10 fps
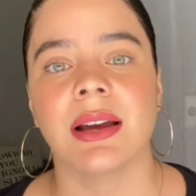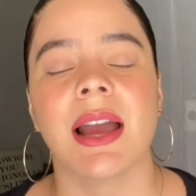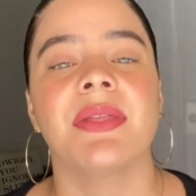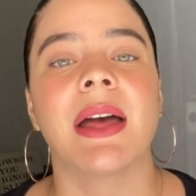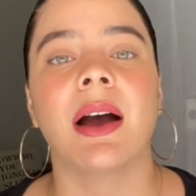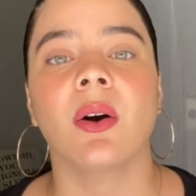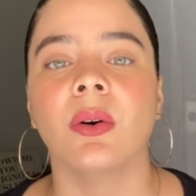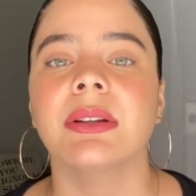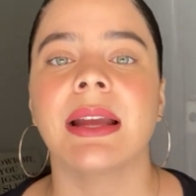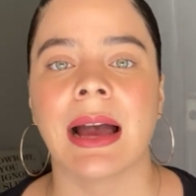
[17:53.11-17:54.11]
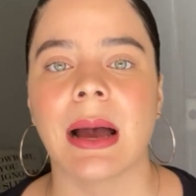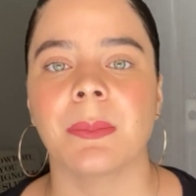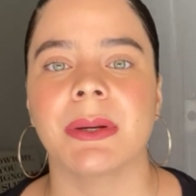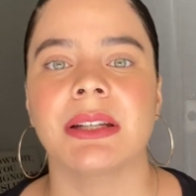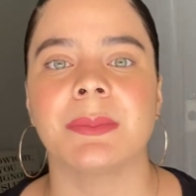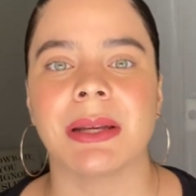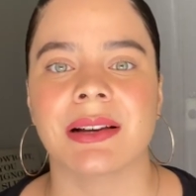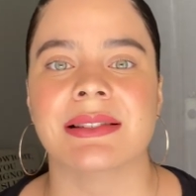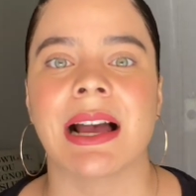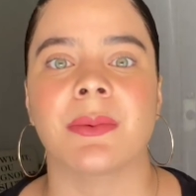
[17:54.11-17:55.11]
And that only happened
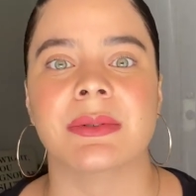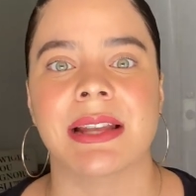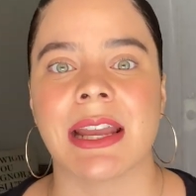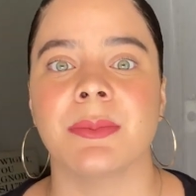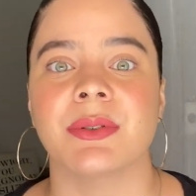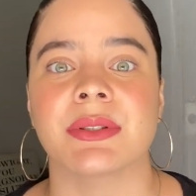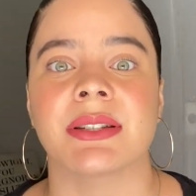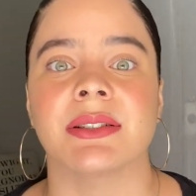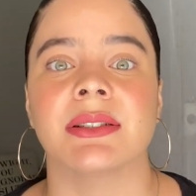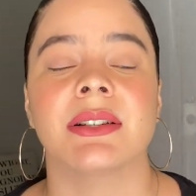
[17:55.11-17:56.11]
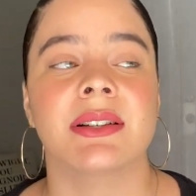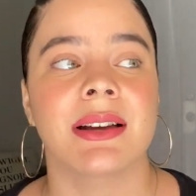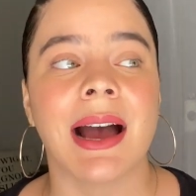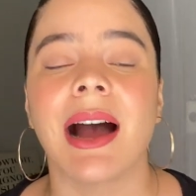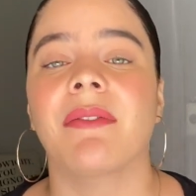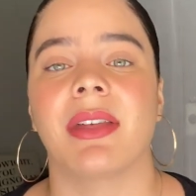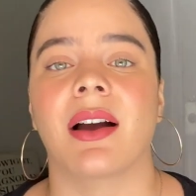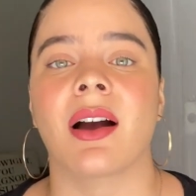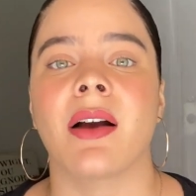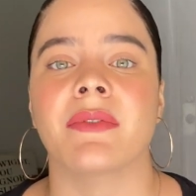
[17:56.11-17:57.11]
because I was able to have
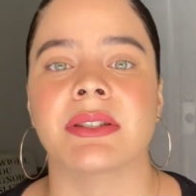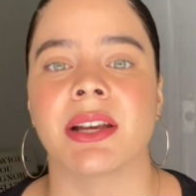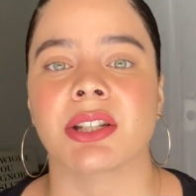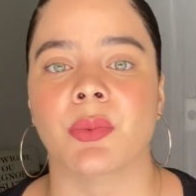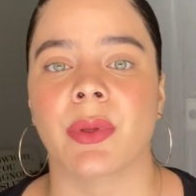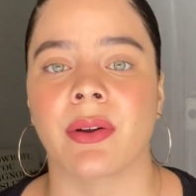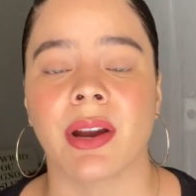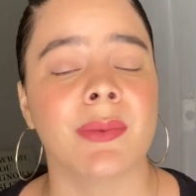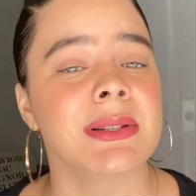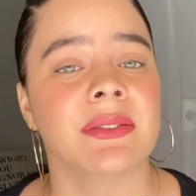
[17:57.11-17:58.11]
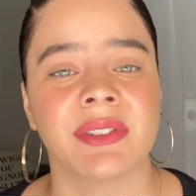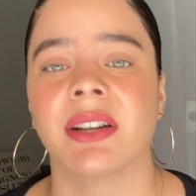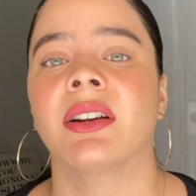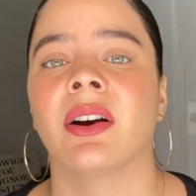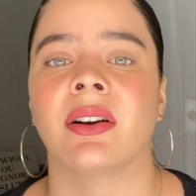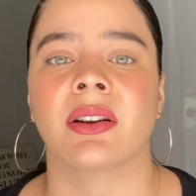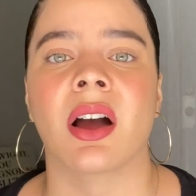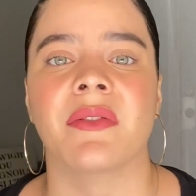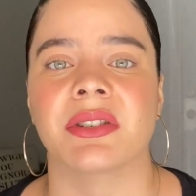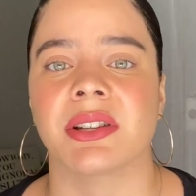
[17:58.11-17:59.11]
that conversation with her. It was a very hard
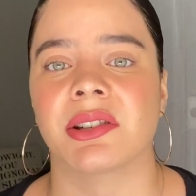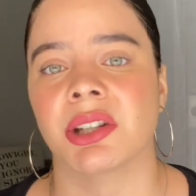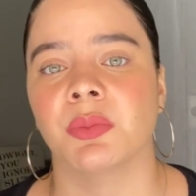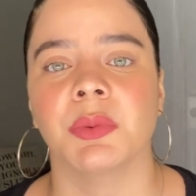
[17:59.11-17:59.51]
conversation.